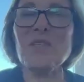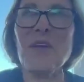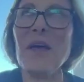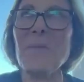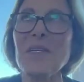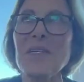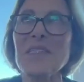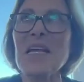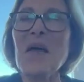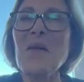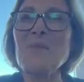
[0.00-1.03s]
it's fabulous.
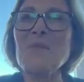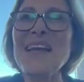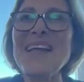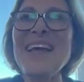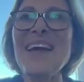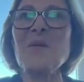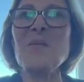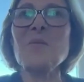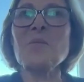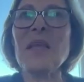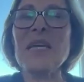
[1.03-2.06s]
But anyhow,
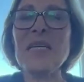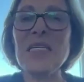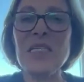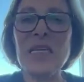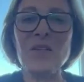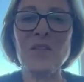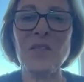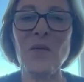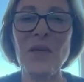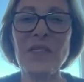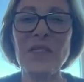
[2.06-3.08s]
here's the
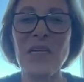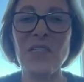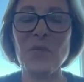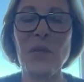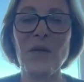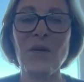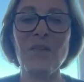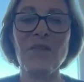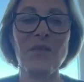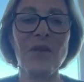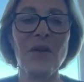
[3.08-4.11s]
greatest tennis player
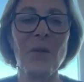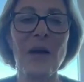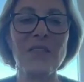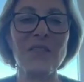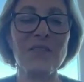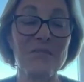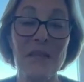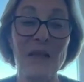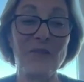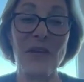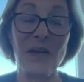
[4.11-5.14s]
of my
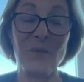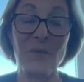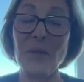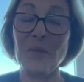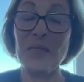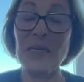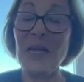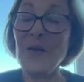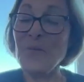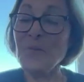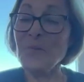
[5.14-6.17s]
lifetime
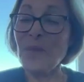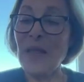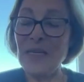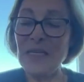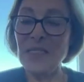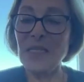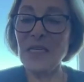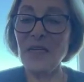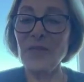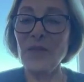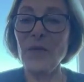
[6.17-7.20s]
probably, and he said
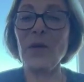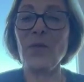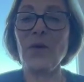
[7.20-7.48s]
even though he